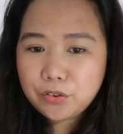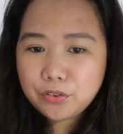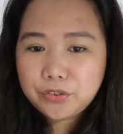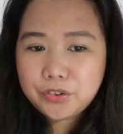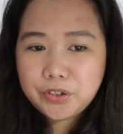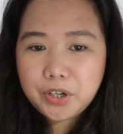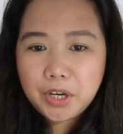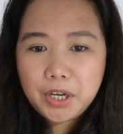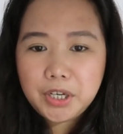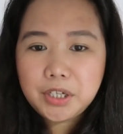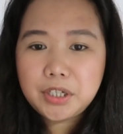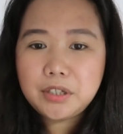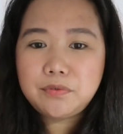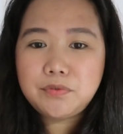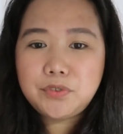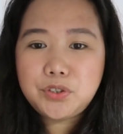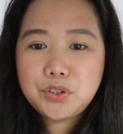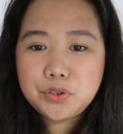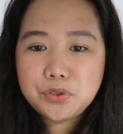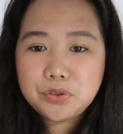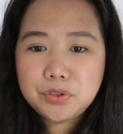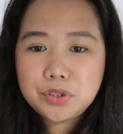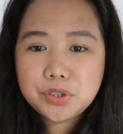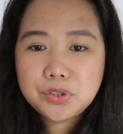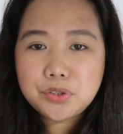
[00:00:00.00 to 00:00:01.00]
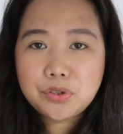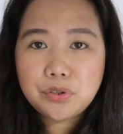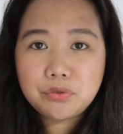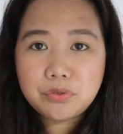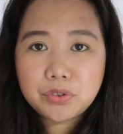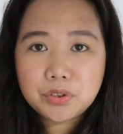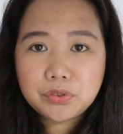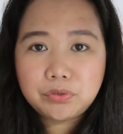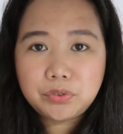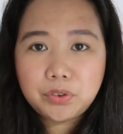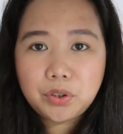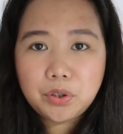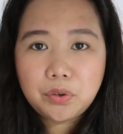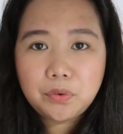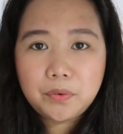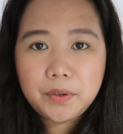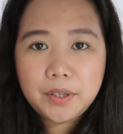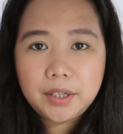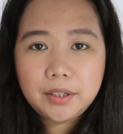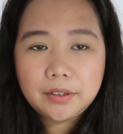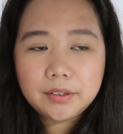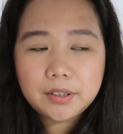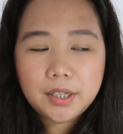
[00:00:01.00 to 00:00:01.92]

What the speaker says: creative juice is overflowing.